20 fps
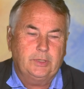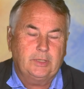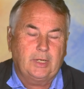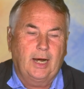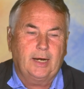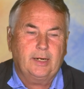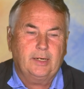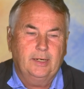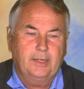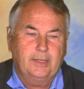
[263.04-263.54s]

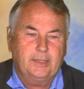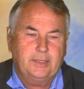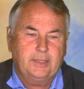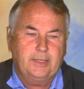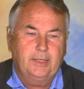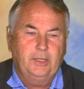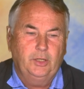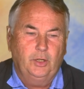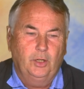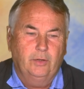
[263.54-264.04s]
started at
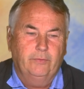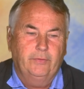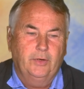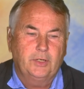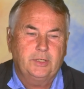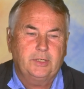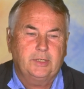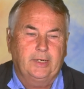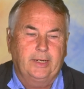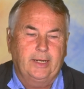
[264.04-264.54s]
Sydney
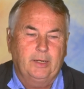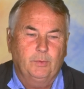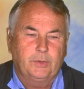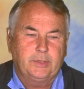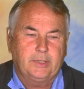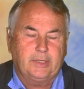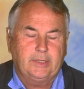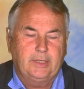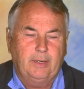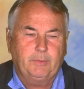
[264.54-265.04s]
University and
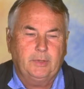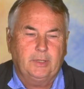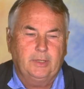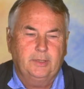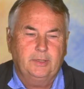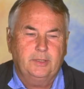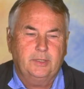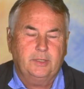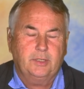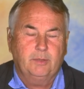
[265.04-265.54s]
was accepted
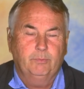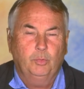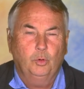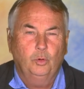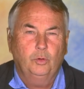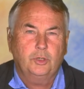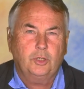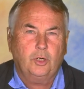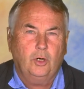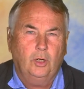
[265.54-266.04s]
into St
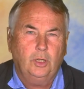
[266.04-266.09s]
Paul's